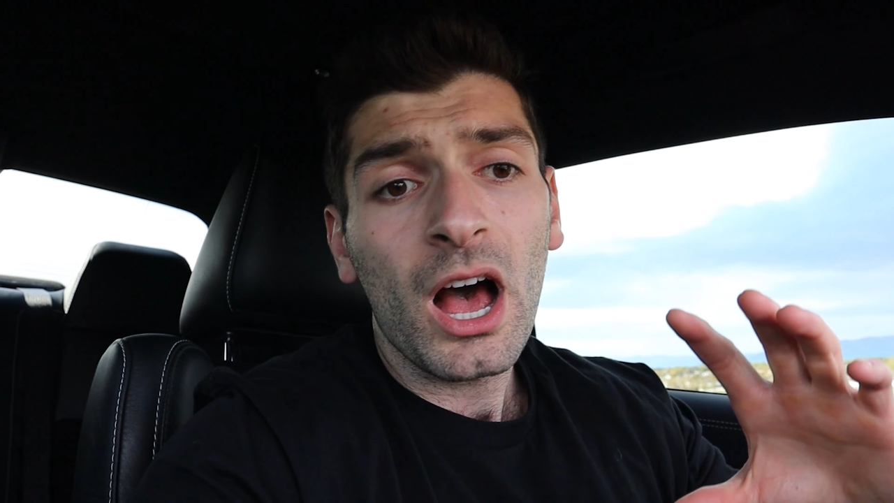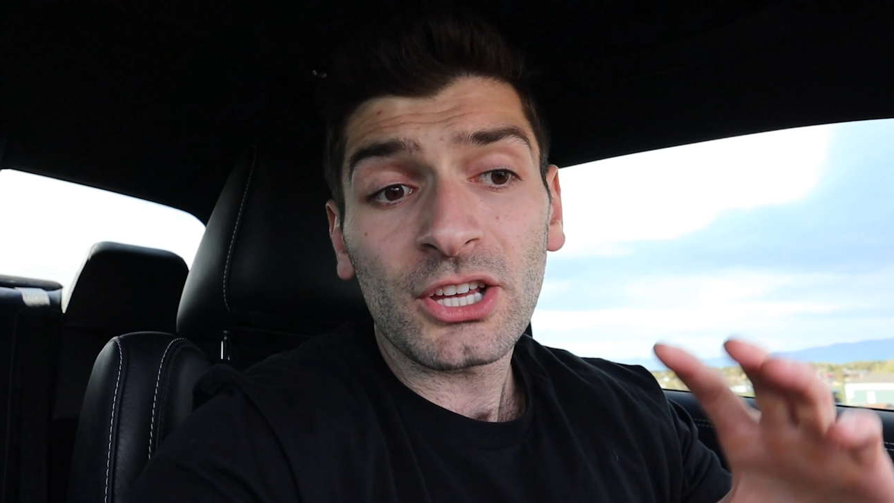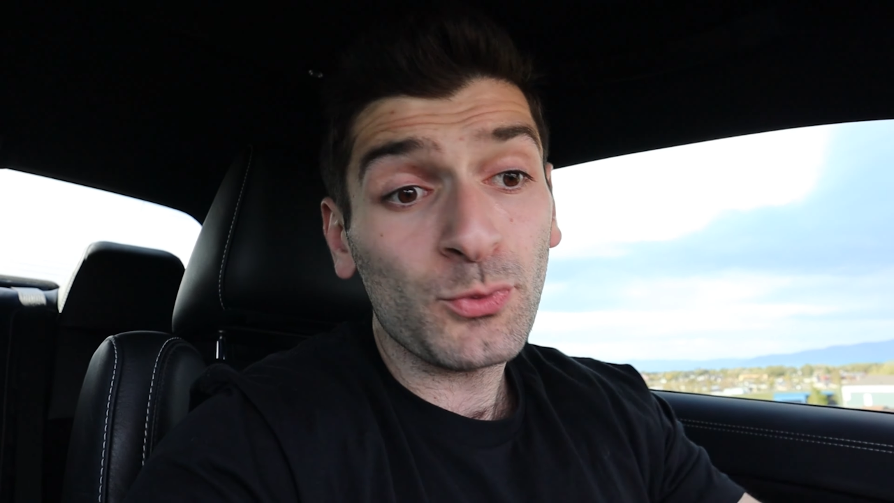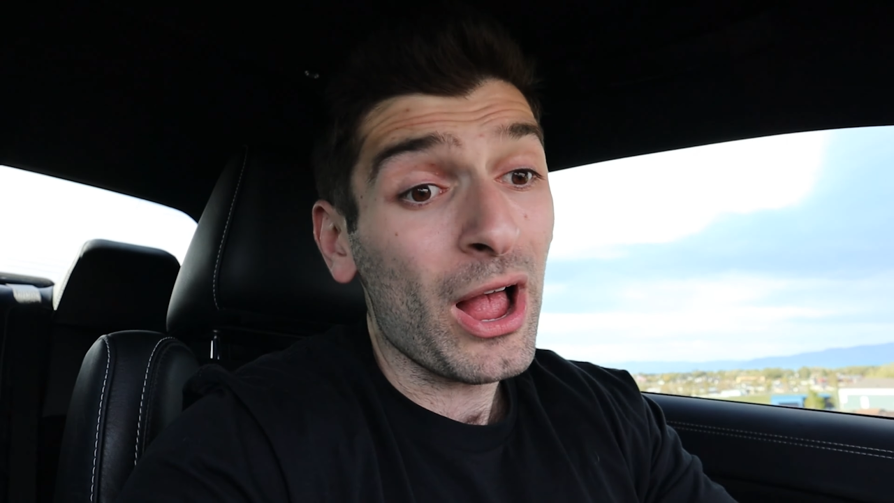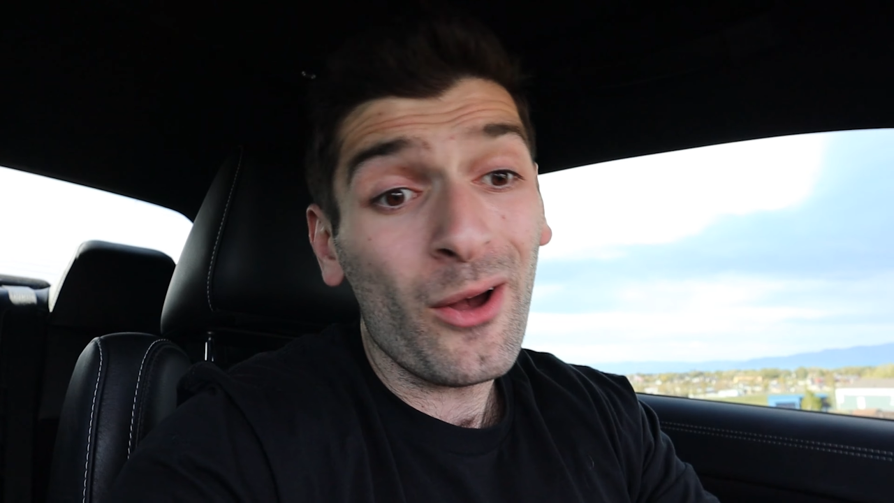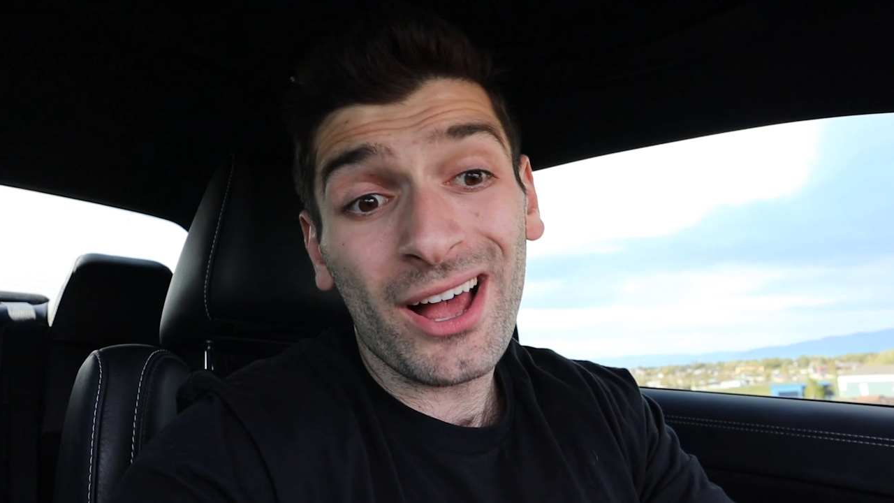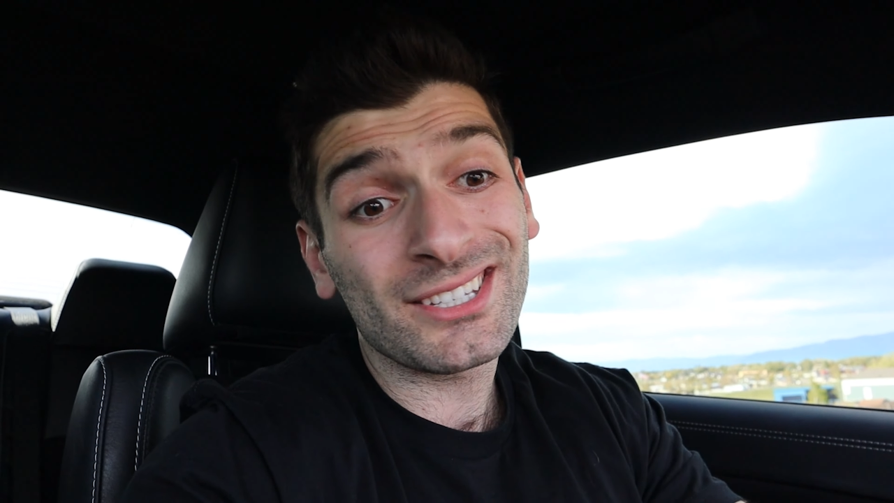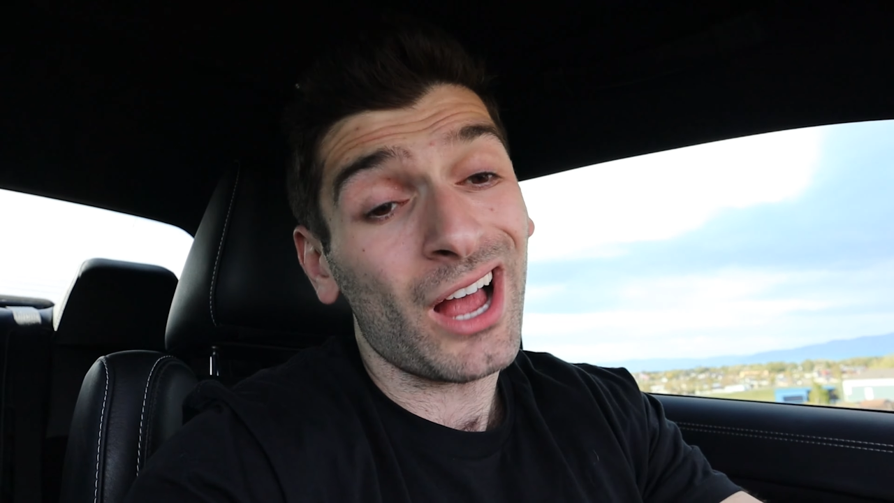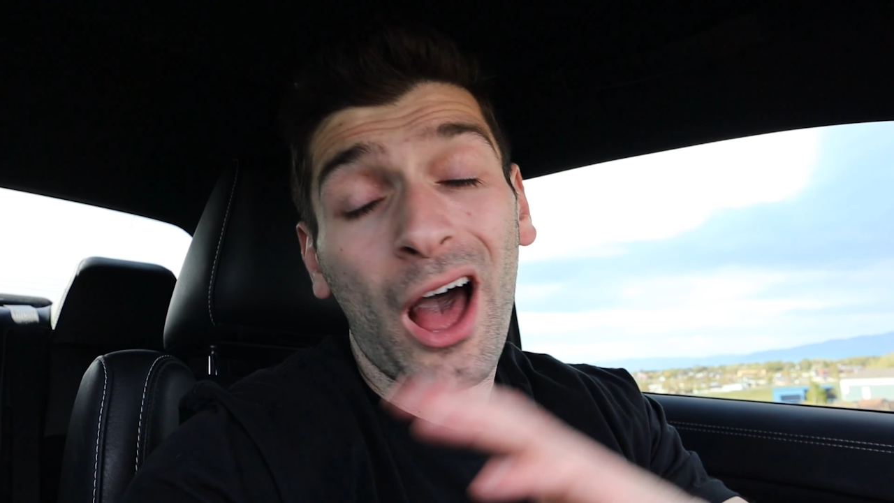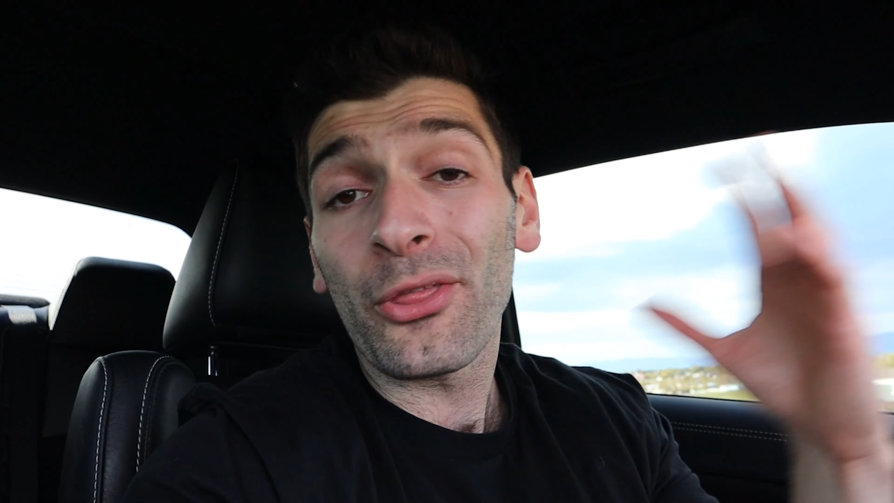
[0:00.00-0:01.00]
as well
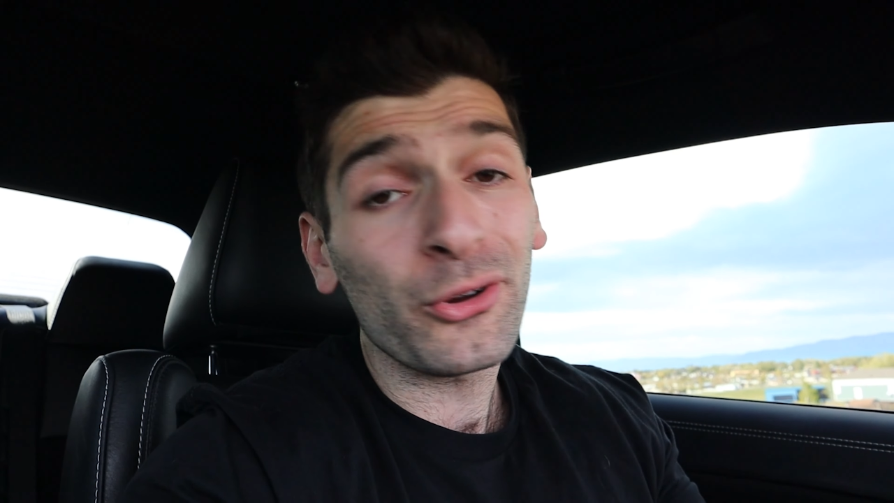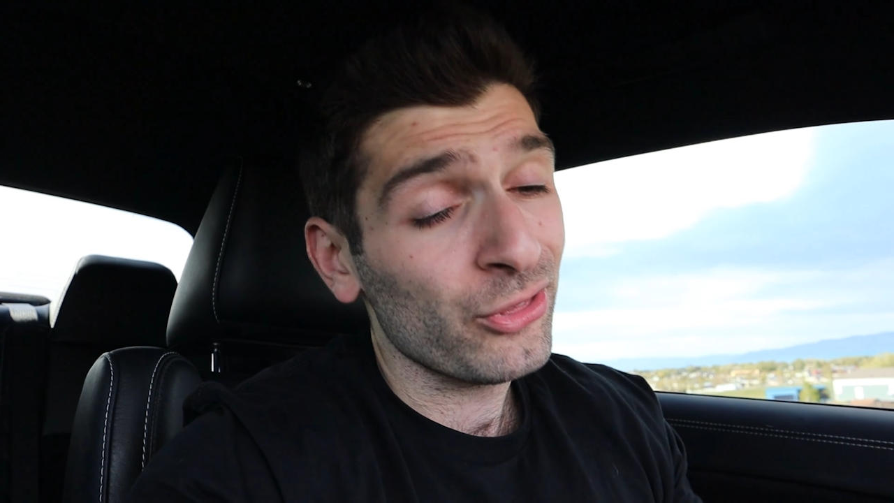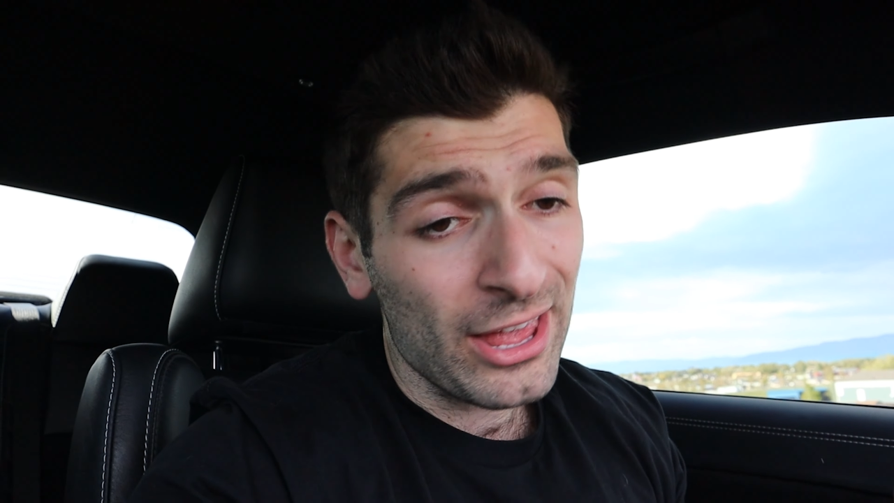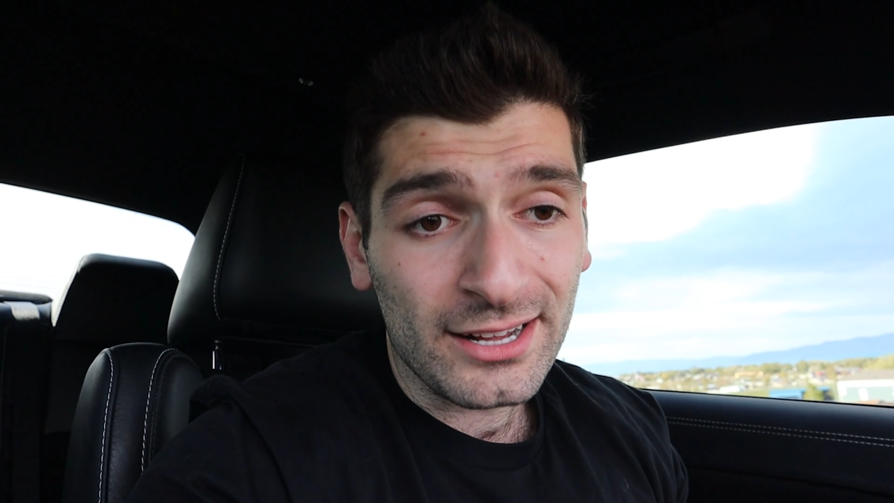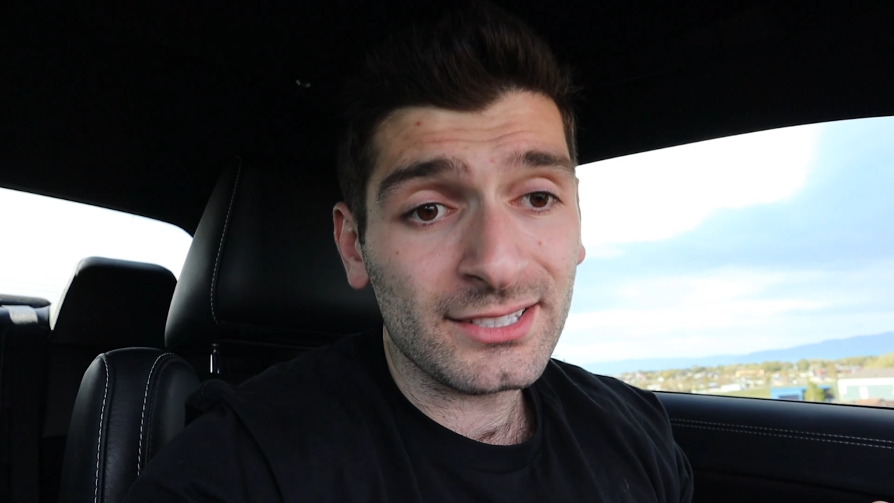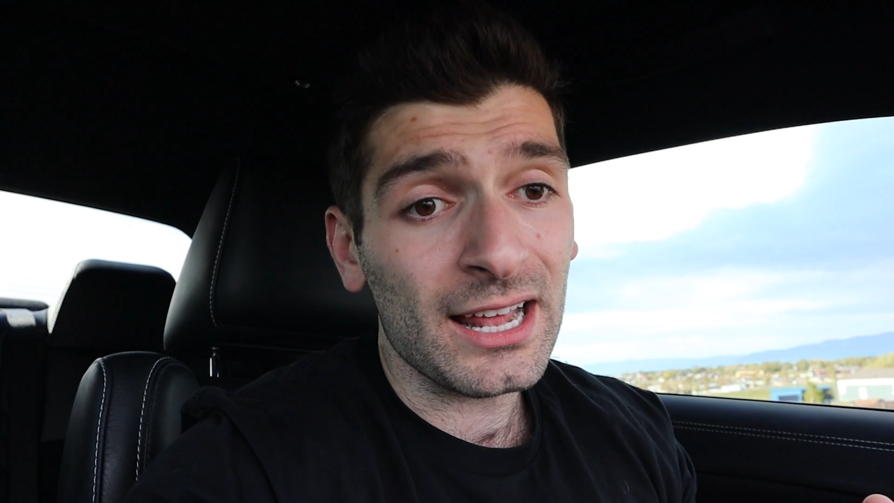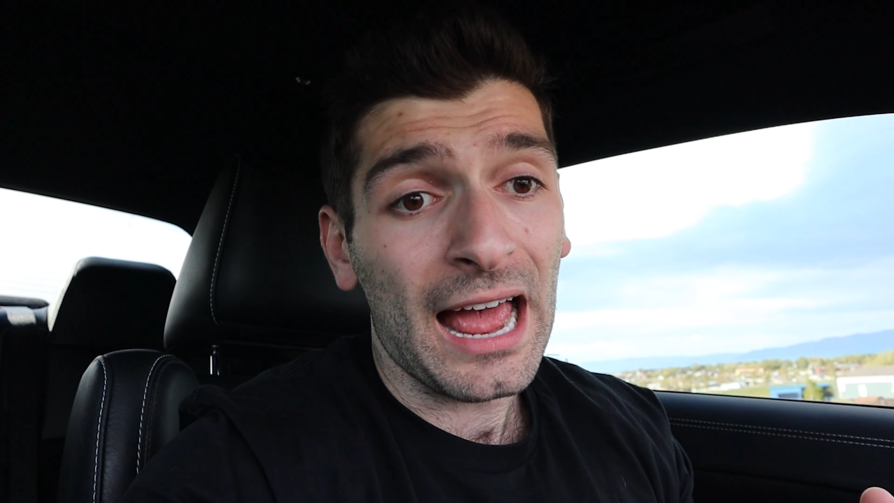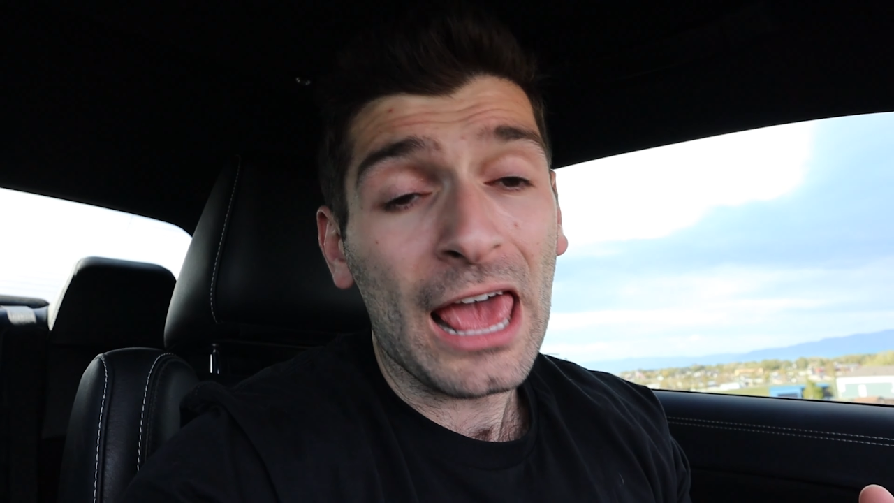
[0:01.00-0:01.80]
as other things that